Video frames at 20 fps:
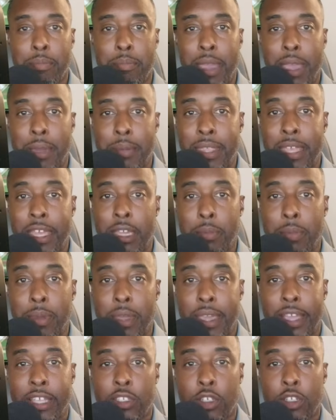Maybe they could
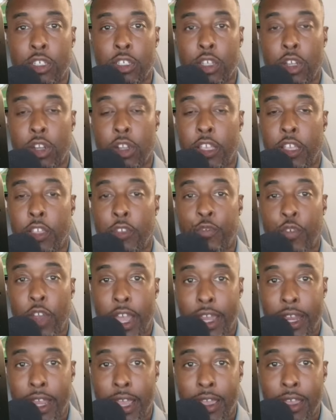be answered as early as
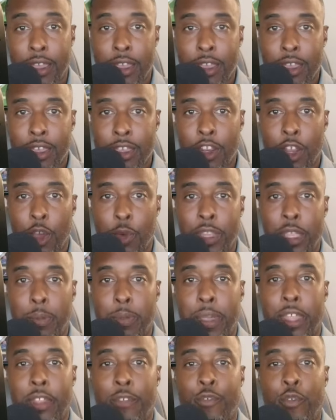Friday, you know, when they
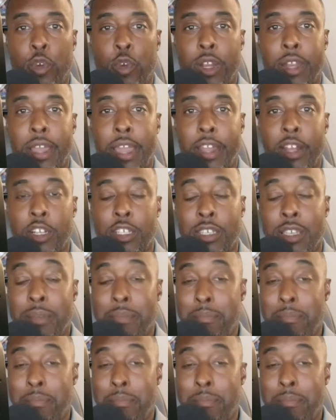play the 49ers.